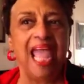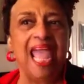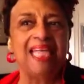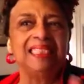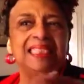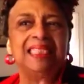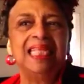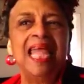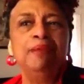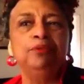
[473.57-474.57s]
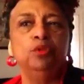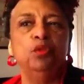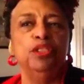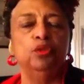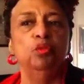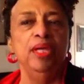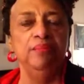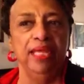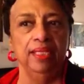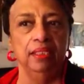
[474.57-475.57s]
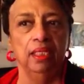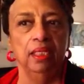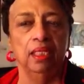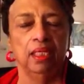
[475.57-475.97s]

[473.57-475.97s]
and slept with women